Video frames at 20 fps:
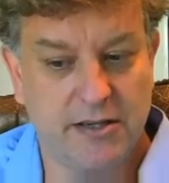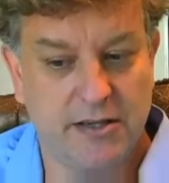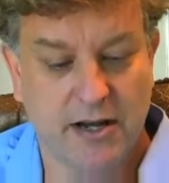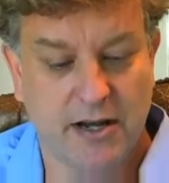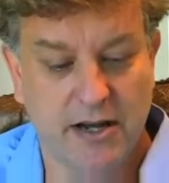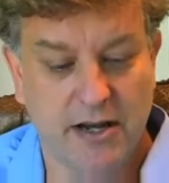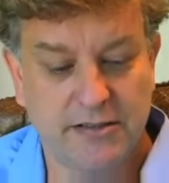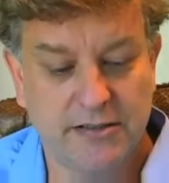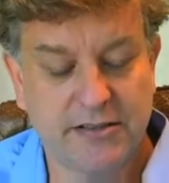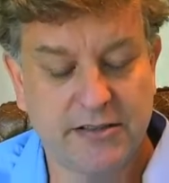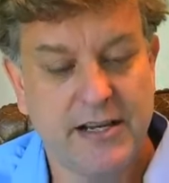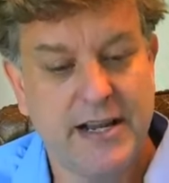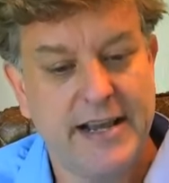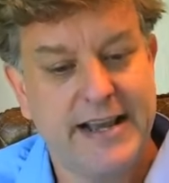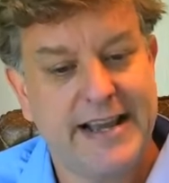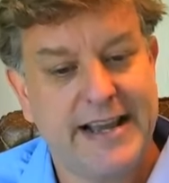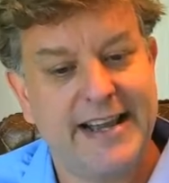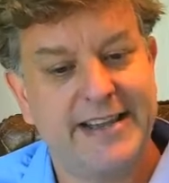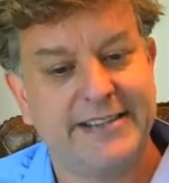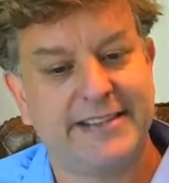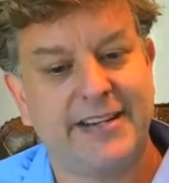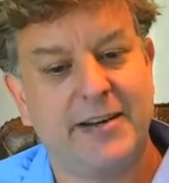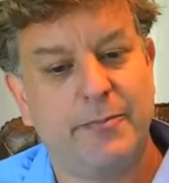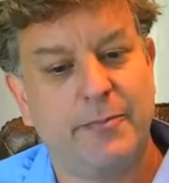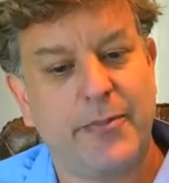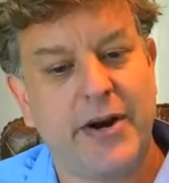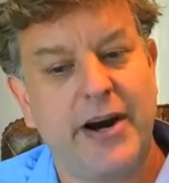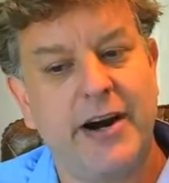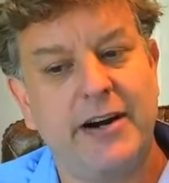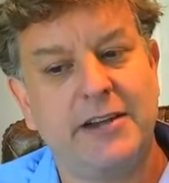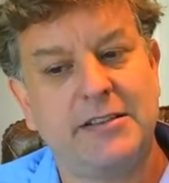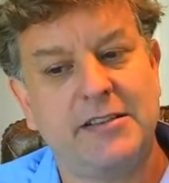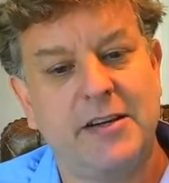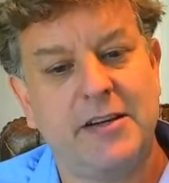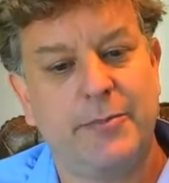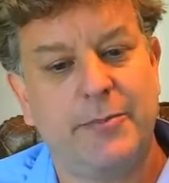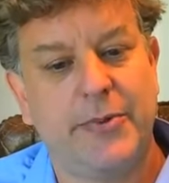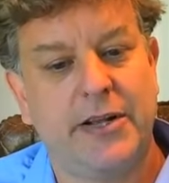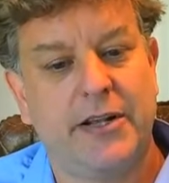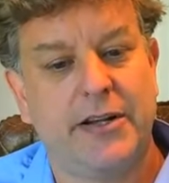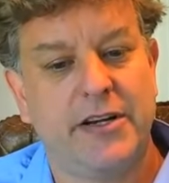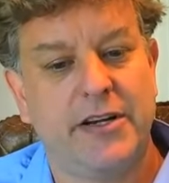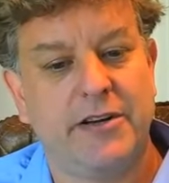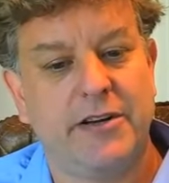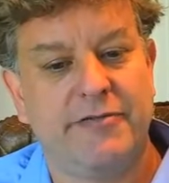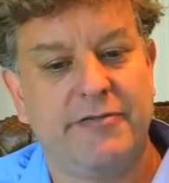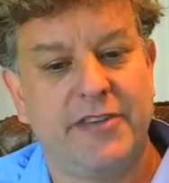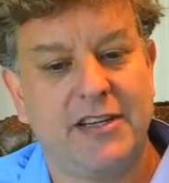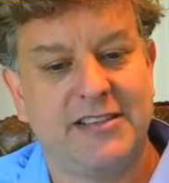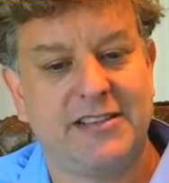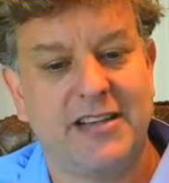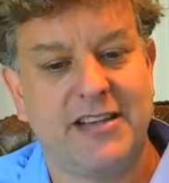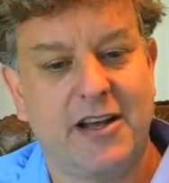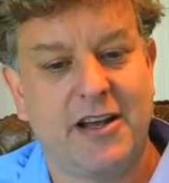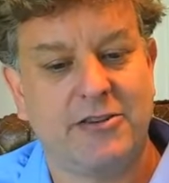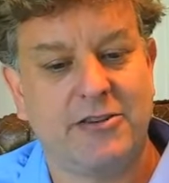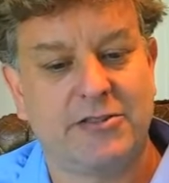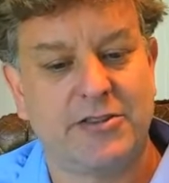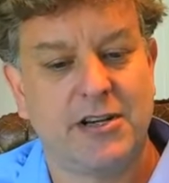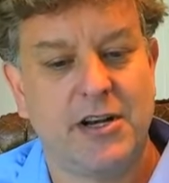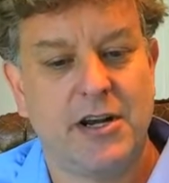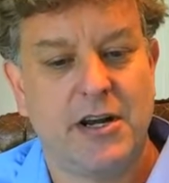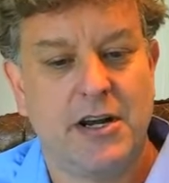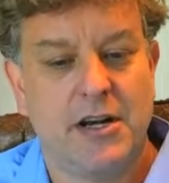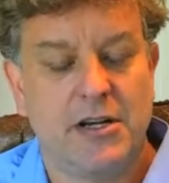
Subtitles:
does is it impairs the ability of these cells